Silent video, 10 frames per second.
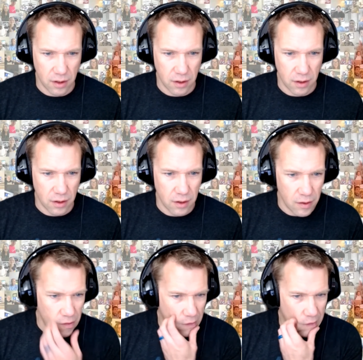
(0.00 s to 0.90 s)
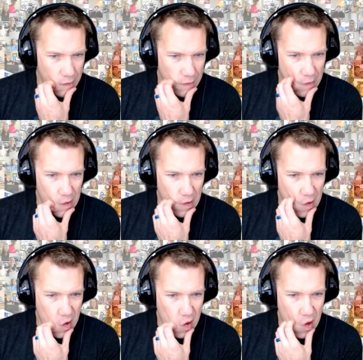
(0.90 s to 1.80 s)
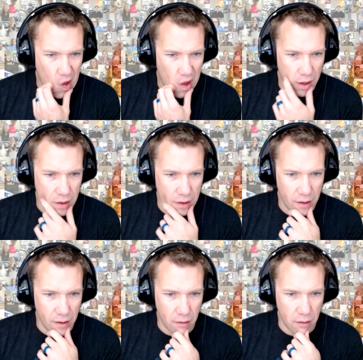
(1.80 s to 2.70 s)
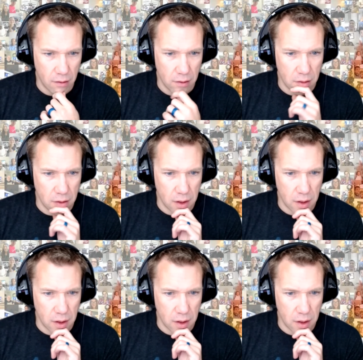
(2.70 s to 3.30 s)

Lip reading: Nobody speaks.